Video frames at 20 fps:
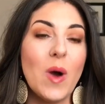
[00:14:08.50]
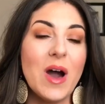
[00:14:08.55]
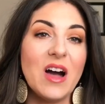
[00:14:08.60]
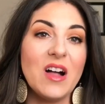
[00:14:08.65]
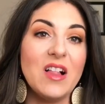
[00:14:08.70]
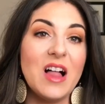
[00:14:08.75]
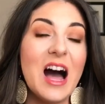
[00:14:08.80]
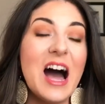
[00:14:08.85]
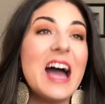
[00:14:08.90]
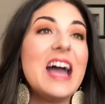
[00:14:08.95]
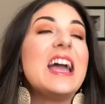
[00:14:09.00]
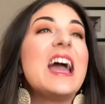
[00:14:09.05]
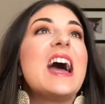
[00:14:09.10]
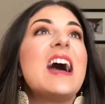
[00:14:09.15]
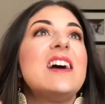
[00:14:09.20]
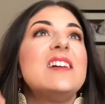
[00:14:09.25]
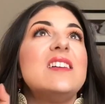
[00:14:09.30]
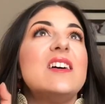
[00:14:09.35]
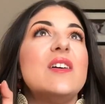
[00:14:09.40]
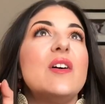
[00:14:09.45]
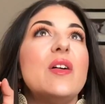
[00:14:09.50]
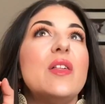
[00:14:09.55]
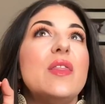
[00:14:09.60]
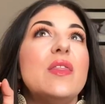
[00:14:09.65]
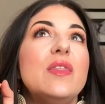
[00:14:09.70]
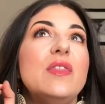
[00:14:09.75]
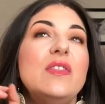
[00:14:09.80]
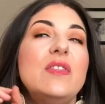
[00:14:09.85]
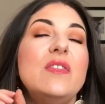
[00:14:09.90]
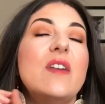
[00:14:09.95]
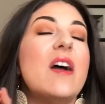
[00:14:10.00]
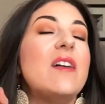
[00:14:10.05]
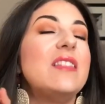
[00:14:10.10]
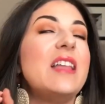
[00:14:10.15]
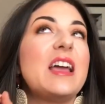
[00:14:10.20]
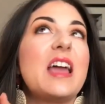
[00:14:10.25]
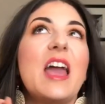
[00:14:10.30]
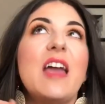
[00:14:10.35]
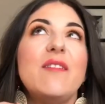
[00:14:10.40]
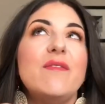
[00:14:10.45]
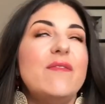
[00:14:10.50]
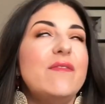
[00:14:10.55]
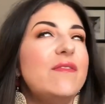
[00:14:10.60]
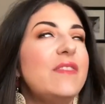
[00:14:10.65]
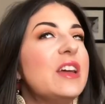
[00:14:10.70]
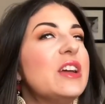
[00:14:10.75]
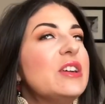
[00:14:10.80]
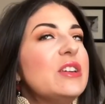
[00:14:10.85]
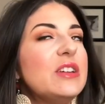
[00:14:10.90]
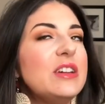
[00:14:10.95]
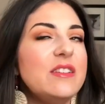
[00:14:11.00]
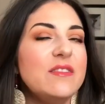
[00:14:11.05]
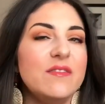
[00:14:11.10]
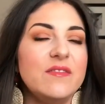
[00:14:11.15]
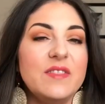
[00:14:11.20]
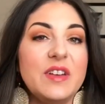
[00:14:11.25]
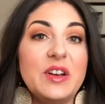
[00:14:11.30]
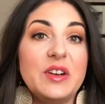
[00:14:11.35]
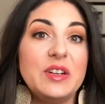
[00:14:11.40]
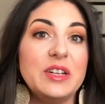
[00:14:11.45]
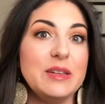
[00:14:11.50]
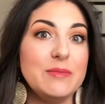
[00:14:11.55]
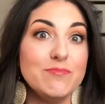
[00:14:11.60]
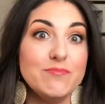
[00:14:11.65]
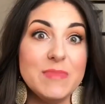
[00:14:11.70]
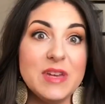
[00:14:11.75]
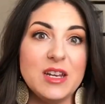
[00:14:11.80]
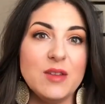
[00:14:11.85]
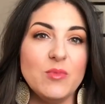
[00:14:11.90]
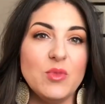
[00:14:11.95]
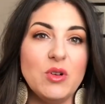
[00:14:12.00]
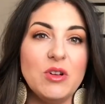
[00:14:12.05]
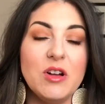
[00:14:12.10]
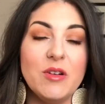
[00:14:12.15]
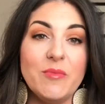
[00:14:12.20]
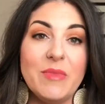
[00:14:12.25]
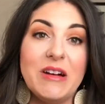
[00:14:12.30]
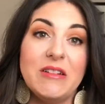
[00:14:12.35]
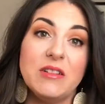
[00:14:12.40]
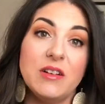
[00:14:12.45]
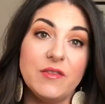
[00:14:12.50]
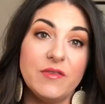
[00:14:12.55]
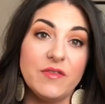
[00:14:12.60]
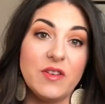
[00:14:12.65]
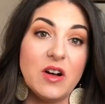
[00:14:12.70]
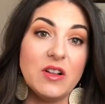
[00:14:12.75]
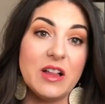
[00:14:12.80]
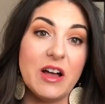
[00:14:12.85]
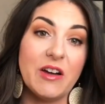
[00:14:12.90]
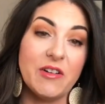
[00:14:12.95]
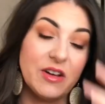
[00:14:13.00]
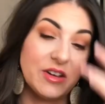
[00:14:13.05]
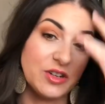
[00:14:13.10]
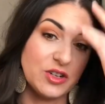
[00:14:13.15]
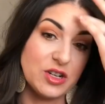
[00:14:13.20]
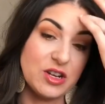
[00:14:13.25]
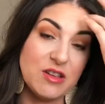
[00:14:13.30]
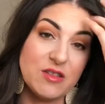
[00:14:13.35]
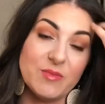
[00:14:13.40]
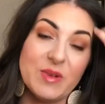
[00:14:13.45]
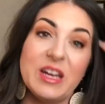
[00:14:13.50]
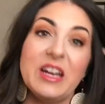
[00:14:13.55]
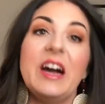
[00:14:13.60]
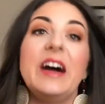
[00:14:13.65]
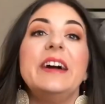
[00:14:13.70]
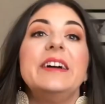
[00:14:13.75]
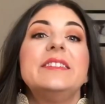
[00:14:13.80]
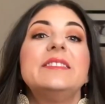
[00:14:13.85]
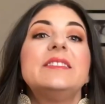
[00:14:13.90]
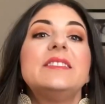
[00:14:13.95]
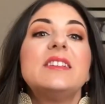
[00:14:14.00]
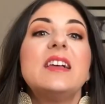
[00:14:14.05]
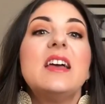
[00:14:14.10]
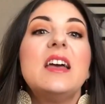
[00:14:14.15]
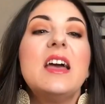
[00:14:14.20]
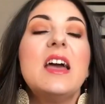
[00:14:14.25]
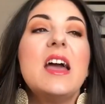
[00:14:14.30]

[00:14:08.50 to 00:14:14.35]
well. I had like a very, very minimal amount of fallout underneath my eyes.